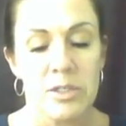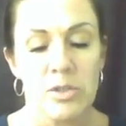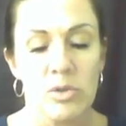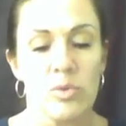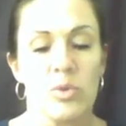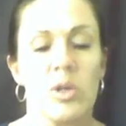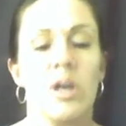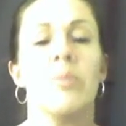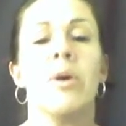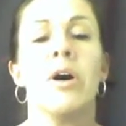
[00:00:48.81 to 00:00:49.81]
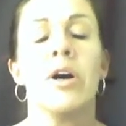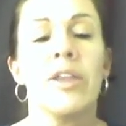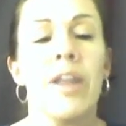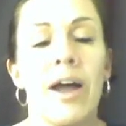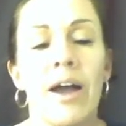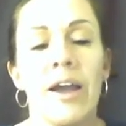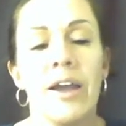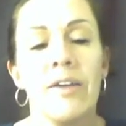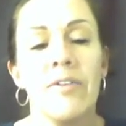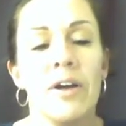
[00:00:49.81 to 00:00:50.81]
to come on
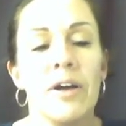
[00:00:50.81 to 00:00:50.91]
live.